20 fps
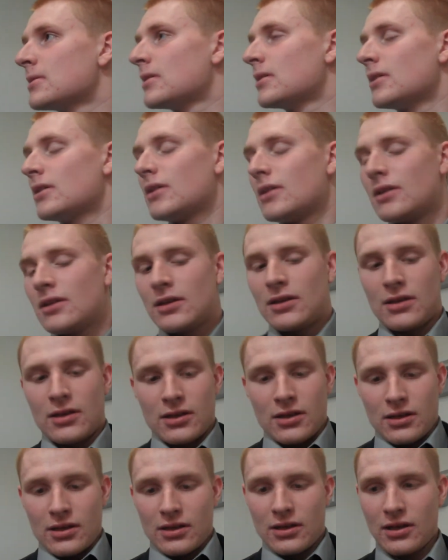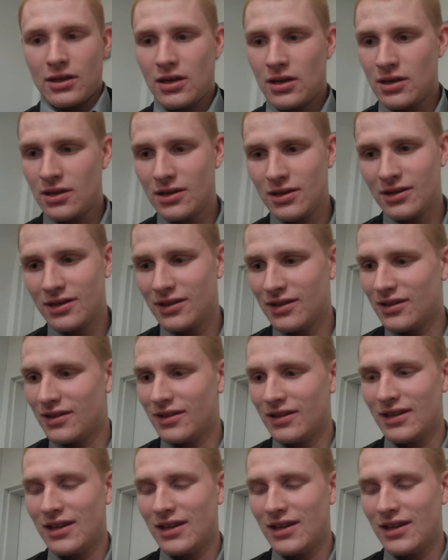most of them.